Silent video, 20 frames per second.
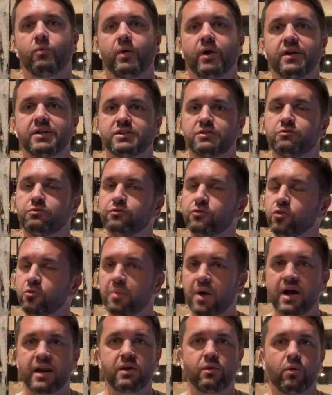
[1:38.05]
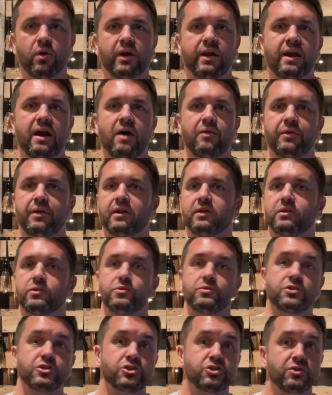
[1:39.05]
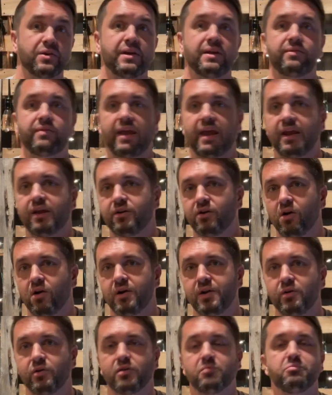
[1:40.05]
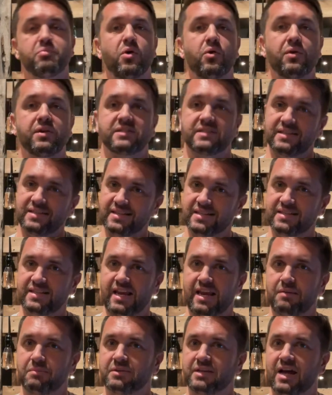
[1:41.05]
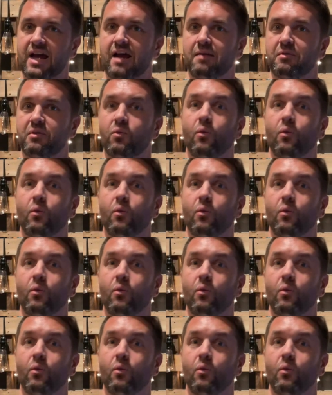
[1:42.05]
where it's a full body workout that includes strength and cardio components at the same time.